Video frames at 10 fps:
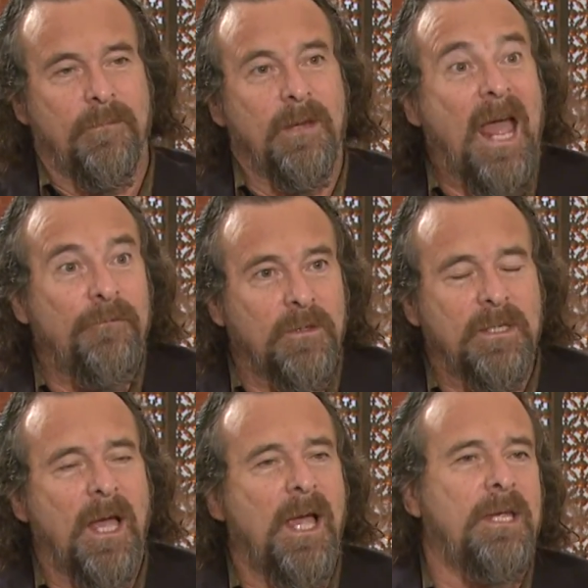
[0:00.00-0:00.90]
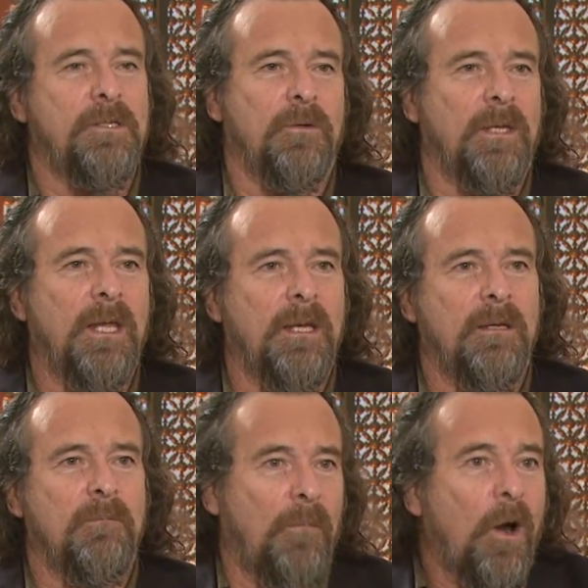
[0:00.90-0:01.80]
advertise or get
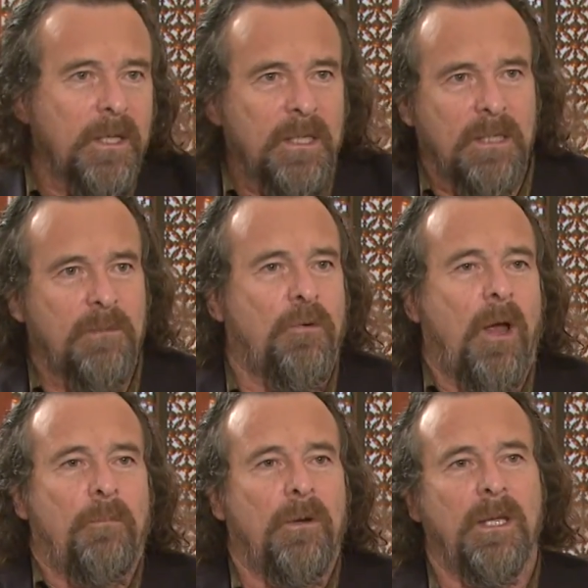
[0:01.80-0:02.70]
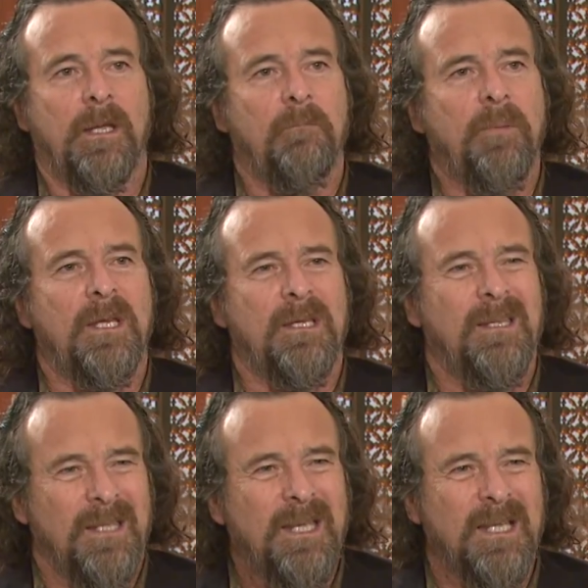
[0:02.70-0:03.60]
it marketed properly, but
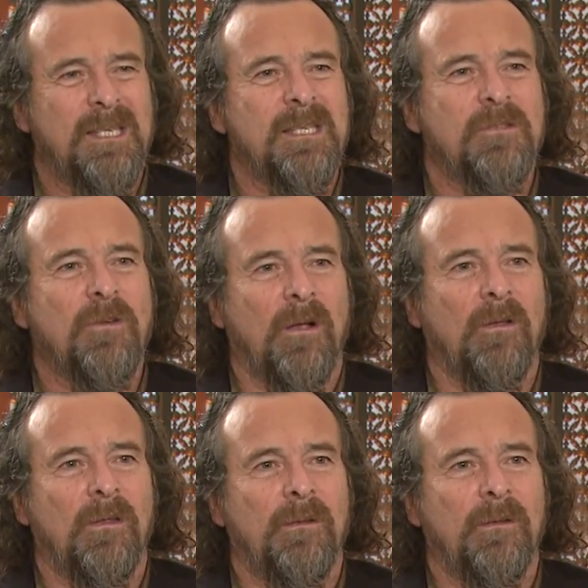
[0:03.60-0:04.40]
it's a struggle.